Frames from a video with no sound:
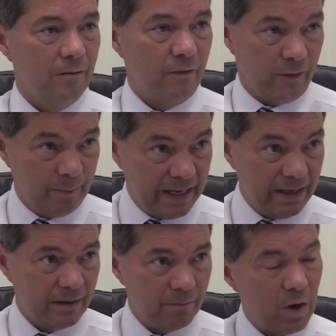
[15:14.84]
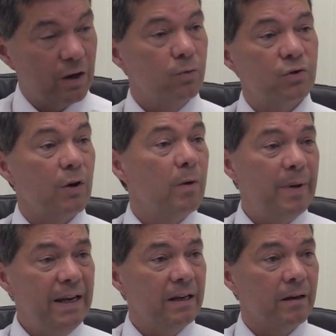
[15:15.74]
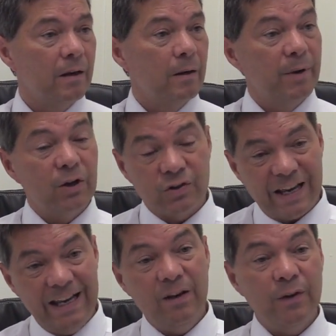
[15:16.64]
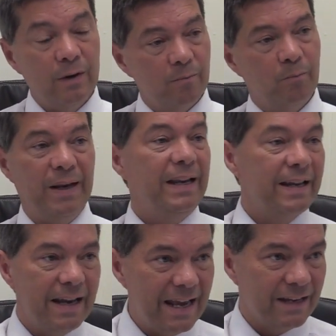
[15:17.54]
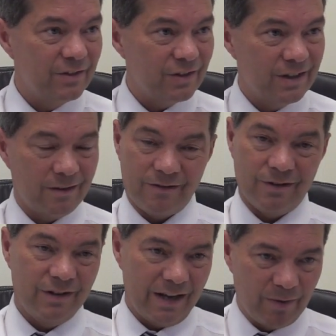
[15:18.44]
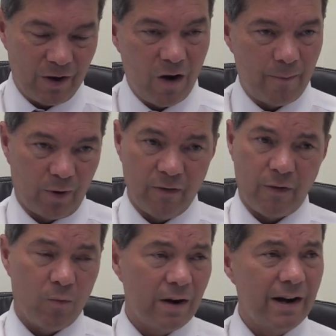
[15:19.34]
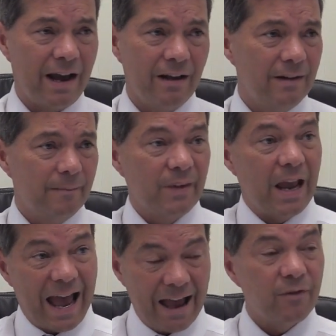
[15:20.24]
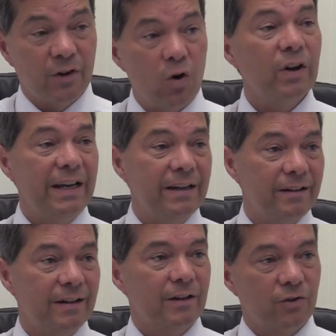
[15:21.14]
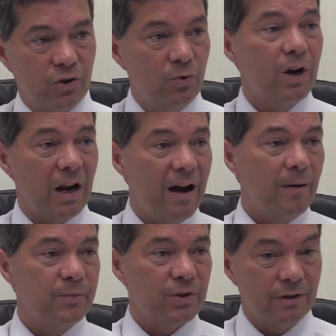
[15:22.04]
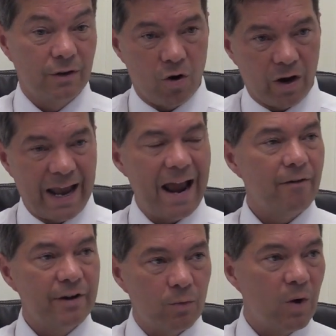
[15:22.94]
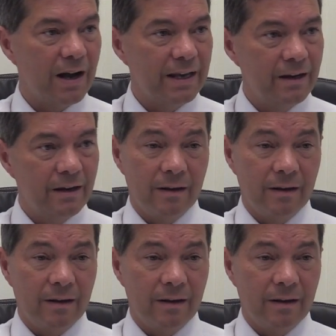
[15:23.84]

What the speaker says: for me, Michael so appealing. Because even billionaires, and I can name a high-profile one now, have gone in to clubs, got carried away.